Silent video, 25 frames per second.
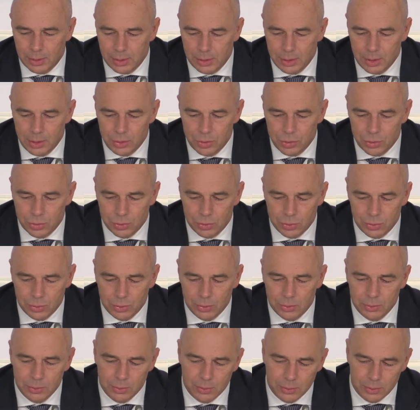the
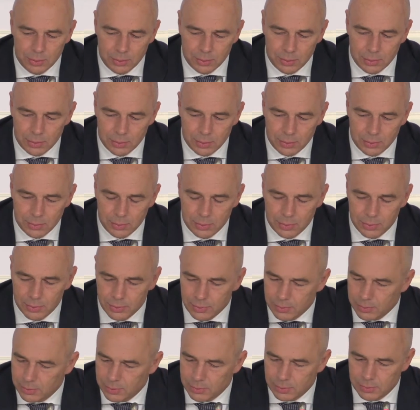government. We
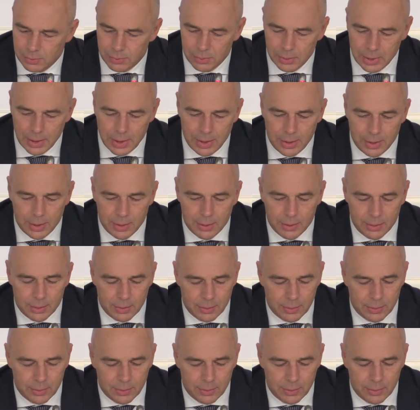discuss this topic,